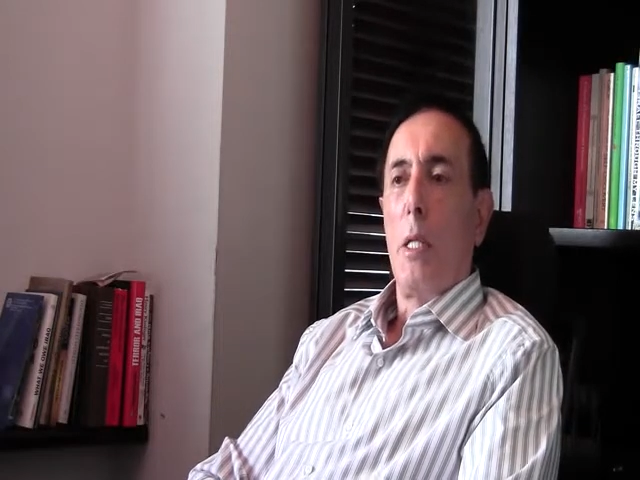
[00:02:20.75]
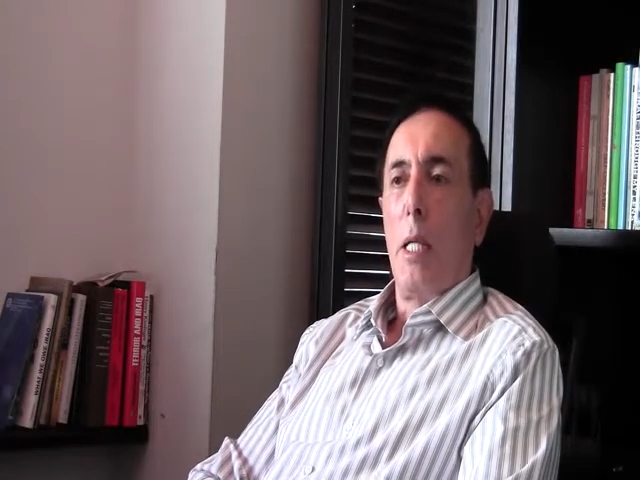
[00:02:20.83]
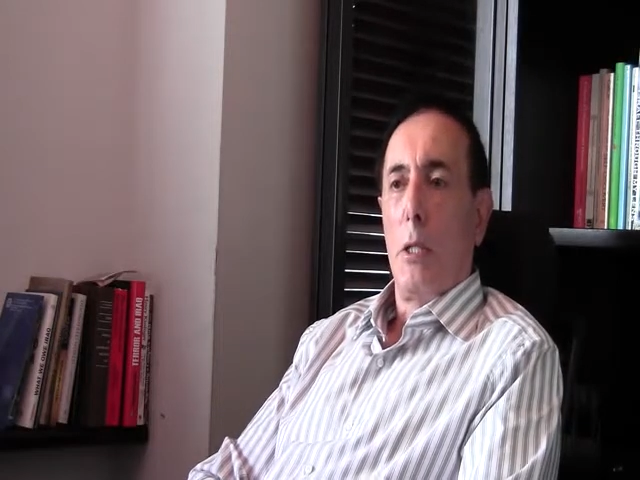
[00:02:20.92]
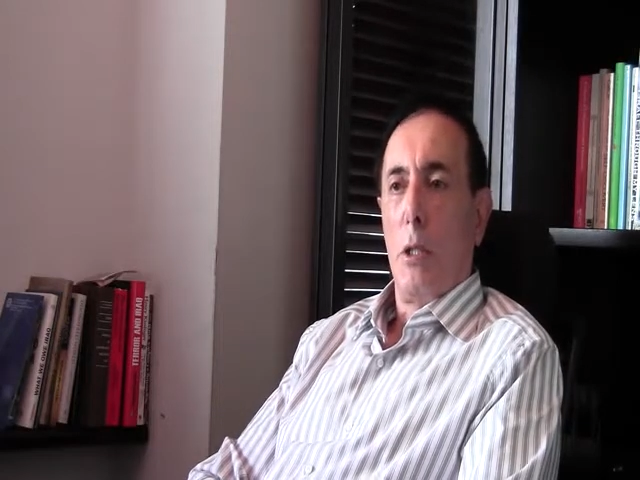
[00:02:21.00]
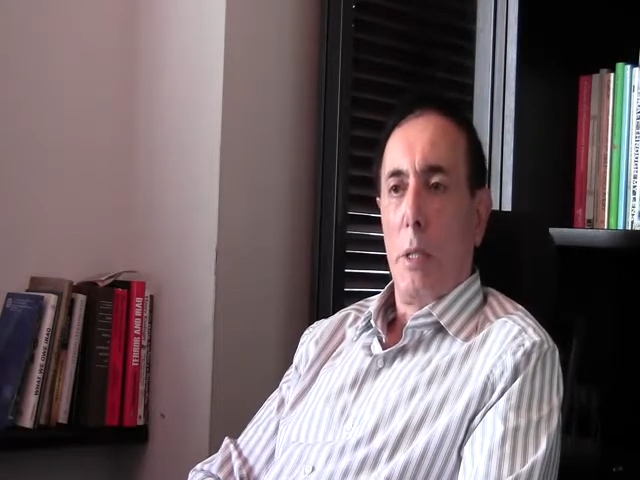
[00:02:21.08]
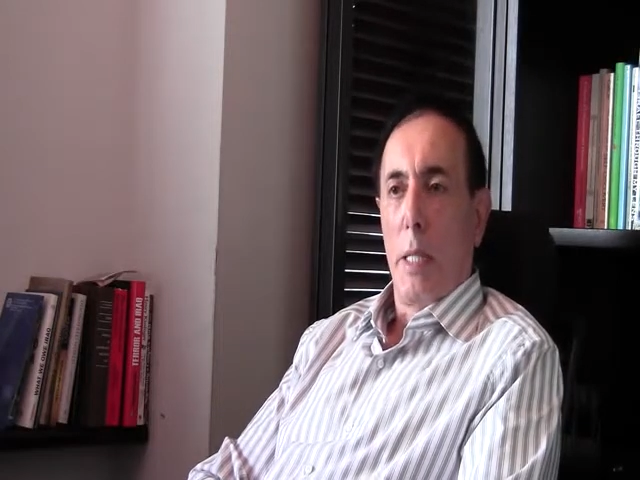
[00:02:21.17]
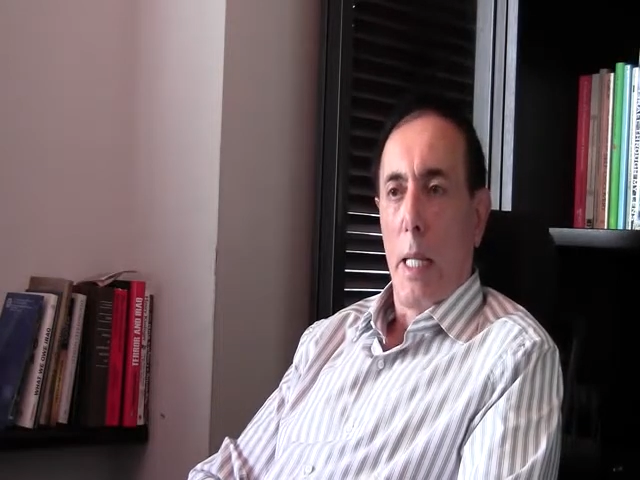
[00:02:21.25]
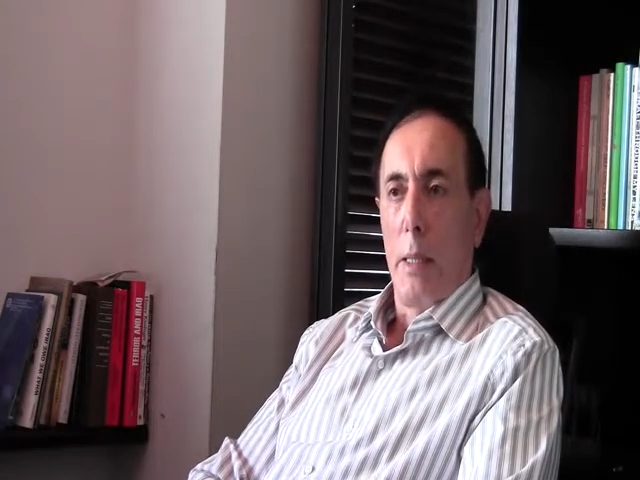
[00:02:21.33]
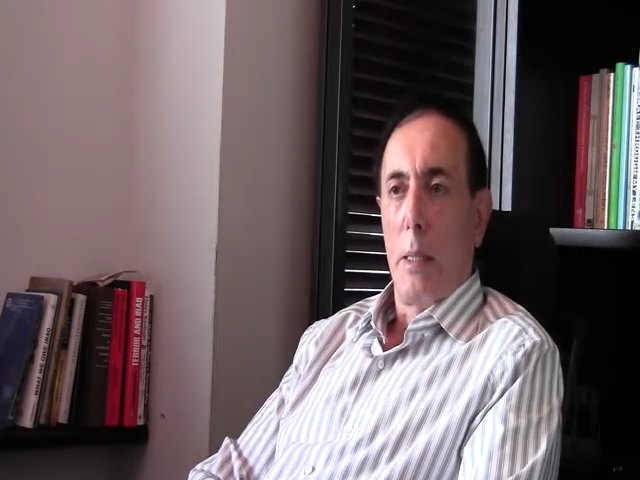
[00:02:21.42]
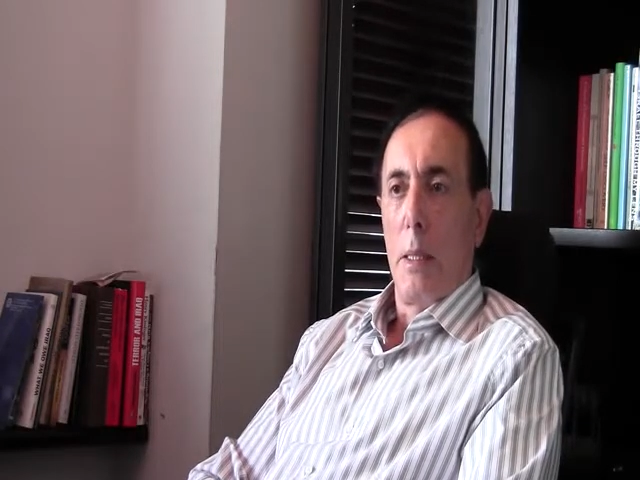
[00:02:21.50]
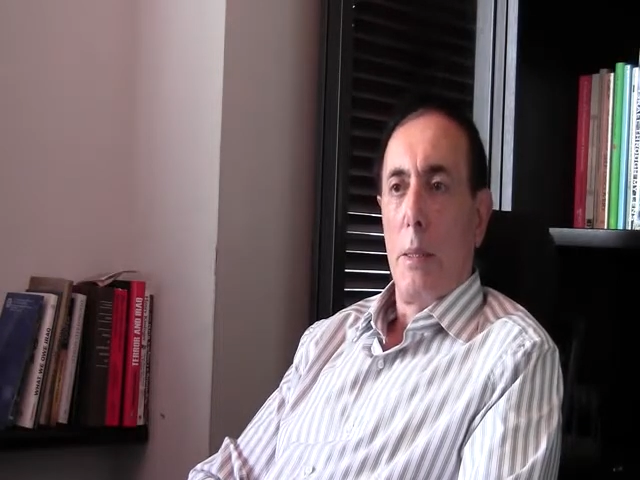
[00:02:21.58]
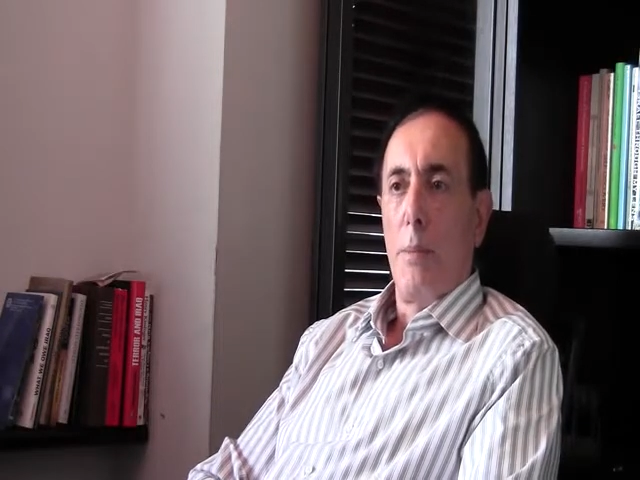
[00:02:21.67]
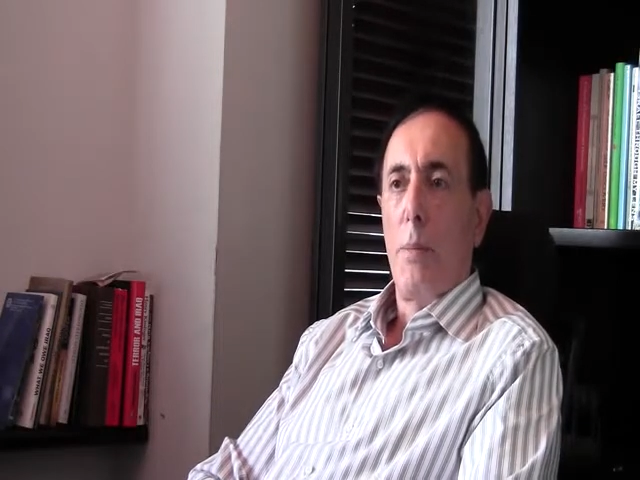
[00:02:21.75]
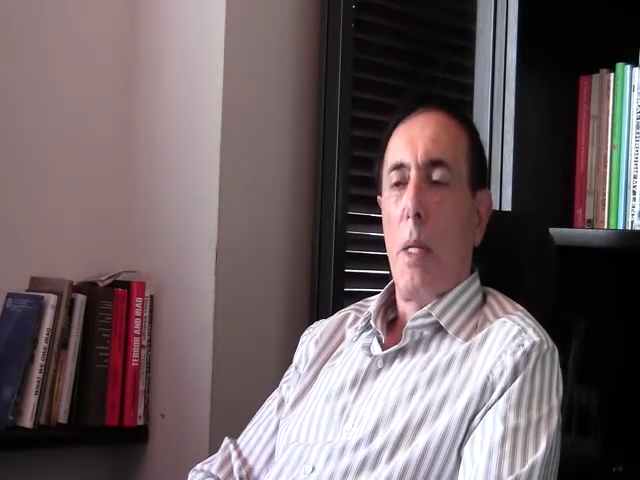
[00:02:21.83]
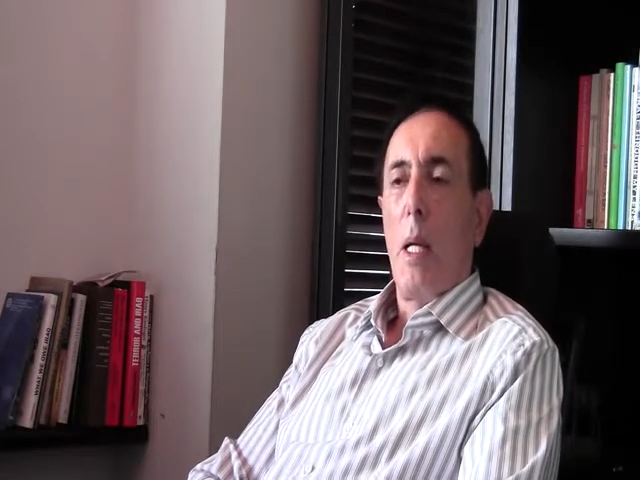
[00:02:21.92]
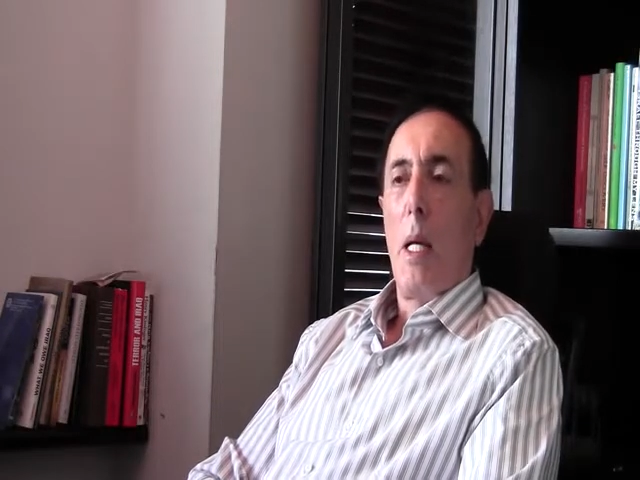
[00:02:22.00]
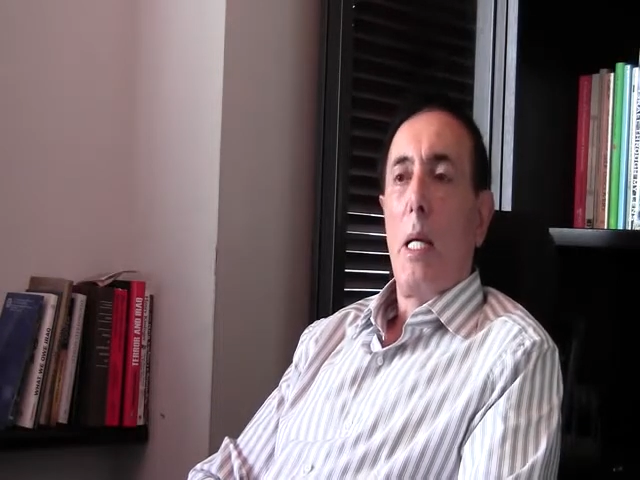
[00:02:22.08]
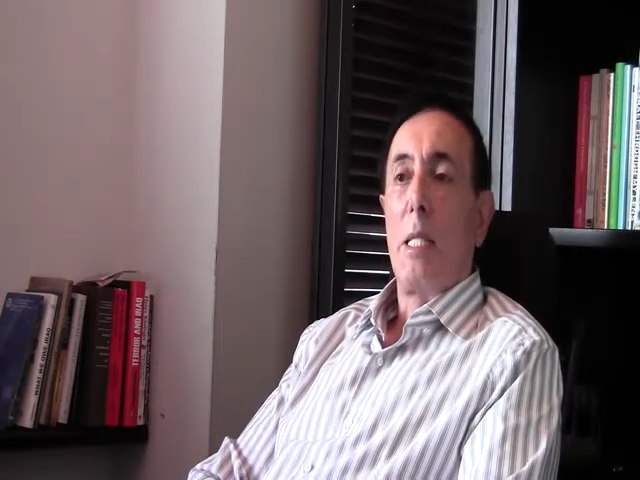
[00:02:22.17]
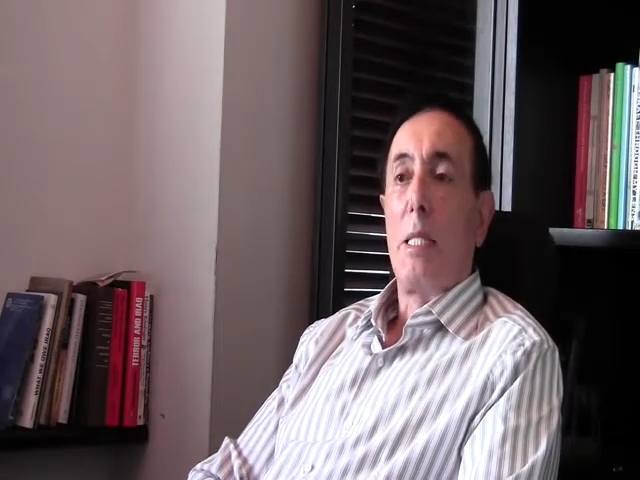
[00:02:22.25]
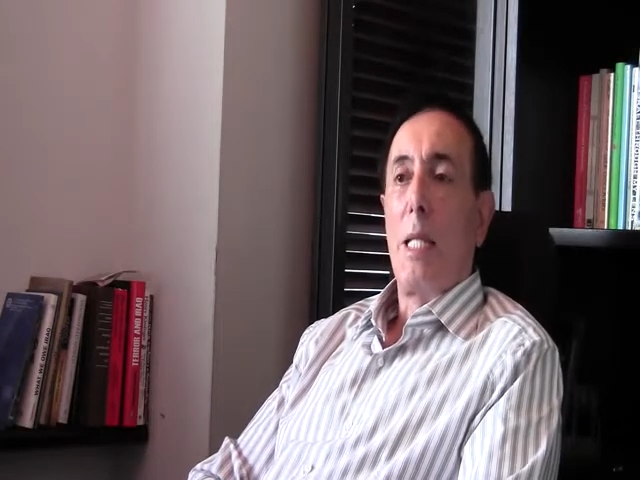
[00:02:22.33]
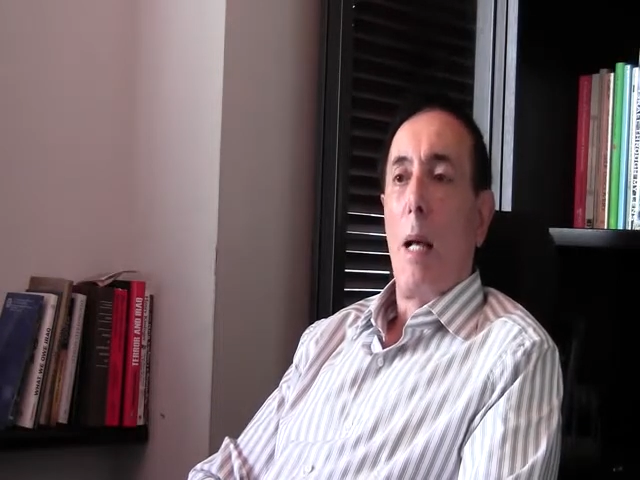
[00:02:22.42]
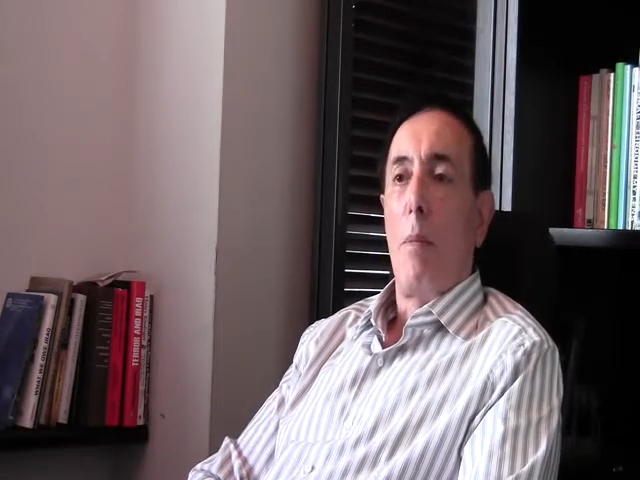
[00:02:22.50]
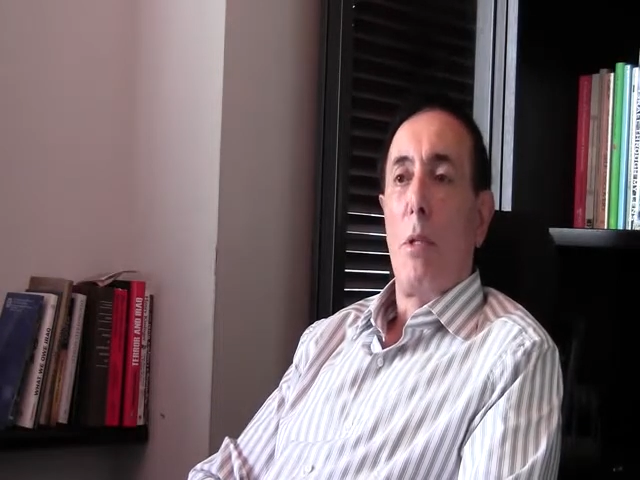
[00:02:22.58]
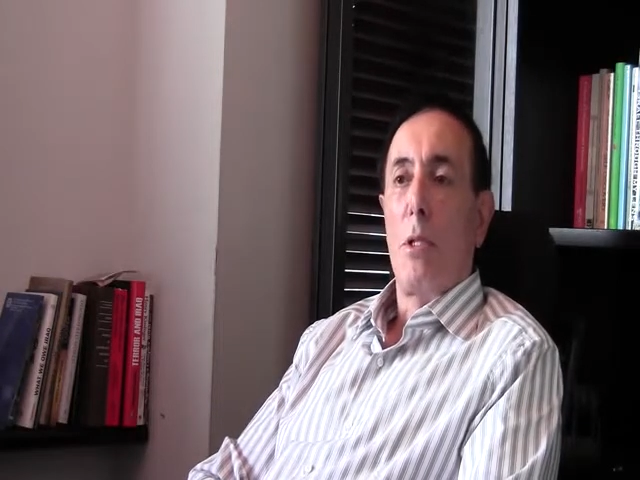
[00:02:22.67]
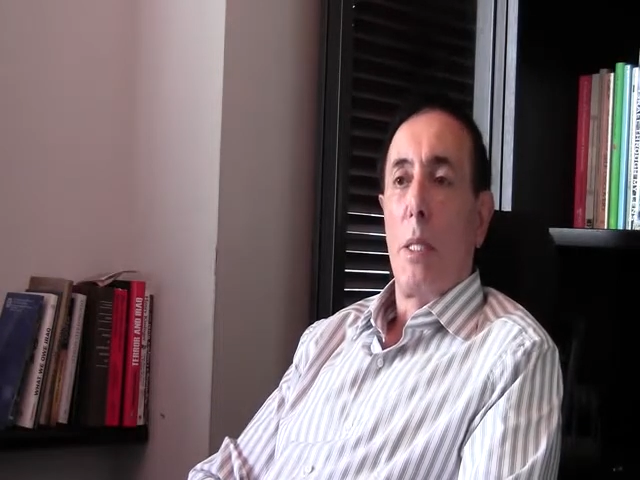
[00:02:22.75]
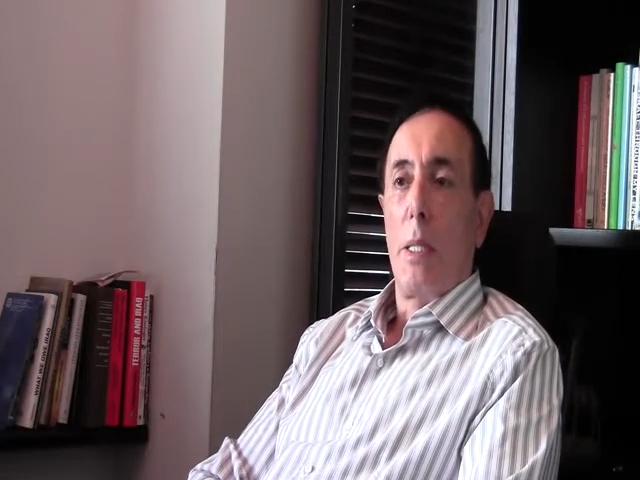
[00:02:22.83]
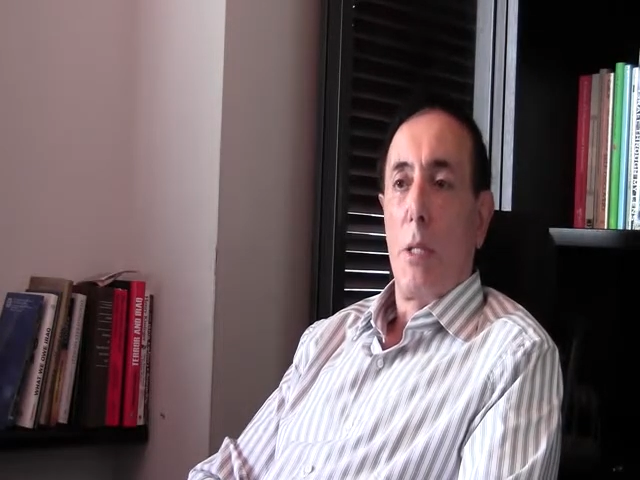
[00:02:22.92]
get united, establish